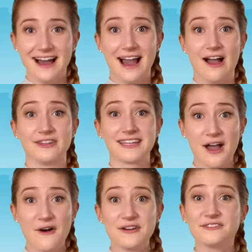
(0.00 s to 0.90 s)
On the
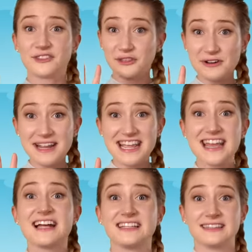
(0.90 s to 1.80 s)
count of
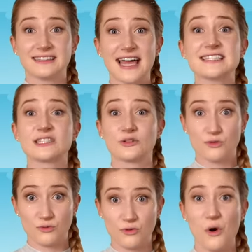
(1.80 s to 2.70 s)
three, let's
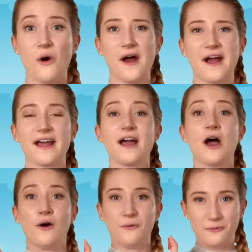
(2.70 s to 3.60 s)
roar.
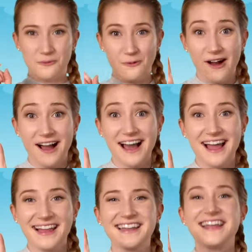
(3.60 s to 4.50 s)

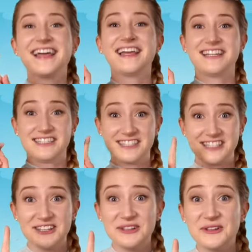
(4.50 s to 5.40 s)
One,
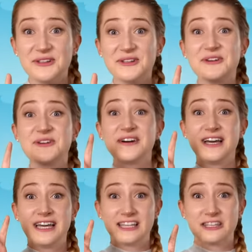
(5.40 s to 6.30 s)
two,
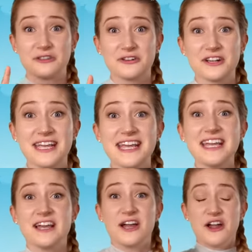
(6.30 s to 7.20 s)
three,
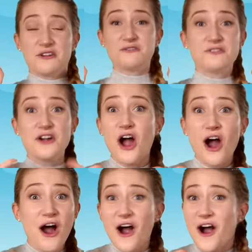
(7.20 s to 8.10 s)

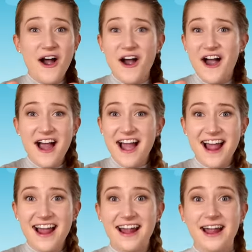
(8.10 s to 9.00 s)

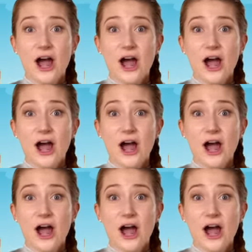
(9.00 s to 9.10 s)
roar!